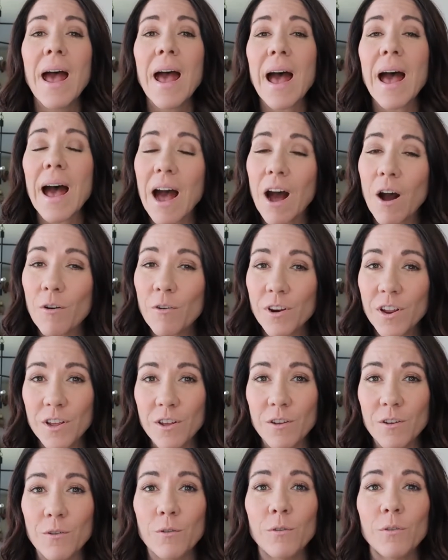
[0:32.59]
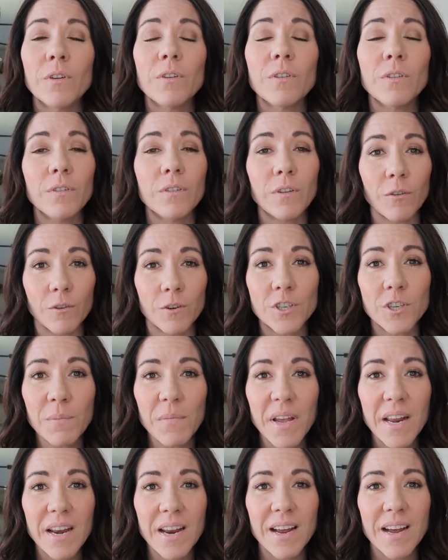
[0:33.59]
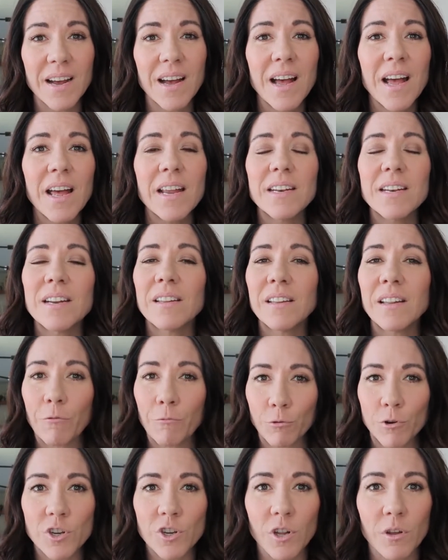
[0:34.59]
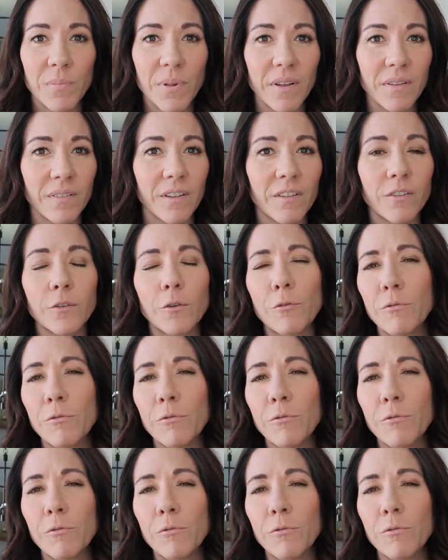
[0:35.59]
how to use social media to leverage their business,